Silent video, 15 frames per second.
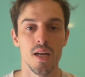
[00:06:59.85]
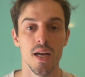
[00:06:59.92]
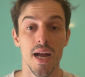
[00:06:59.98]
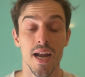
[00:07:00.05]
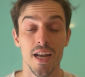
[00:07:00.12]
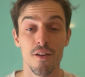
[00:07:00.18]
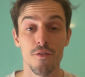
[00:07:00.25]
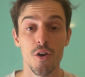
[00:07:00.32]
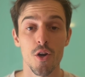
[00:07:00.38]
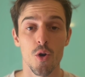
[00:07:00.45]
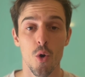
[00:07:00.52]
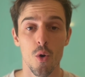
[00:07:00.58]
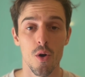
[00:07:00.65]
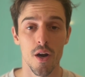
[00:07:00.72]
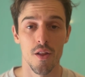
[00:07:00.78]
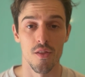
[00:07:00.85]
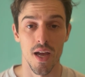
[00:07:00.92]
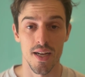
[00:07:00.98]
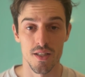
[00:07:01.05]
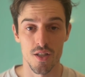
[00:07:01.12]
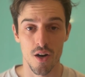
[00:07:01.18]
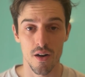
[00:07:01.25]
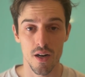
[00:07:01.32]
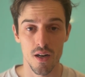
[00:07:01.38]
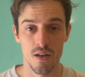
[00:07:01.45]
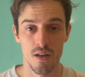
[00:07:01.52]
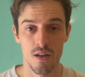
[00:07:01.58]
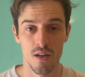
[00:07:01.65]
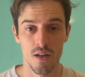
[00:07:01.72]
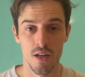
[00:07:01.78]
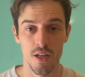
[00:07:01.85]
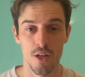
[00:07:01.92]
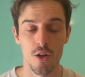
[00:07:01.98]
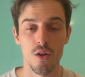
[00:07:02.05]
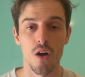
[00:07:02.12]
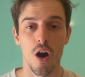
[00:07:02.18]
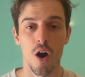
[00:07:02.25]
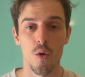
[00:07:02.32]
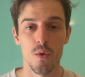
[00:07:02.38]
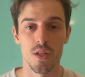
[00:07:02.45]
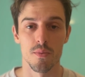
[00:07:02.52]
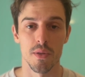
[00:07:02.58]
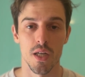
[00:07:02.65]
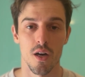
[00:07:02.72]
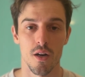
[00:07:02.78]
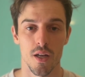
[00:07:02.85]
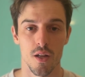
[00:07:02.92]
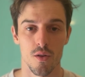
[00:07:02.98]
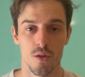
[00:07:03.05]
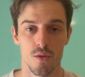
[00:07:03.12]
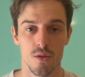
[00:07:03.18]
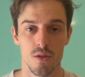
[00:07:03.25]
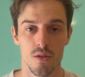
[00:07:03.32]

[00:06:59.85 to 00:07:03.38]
And if your core and legs are, you'll always be cutting loose.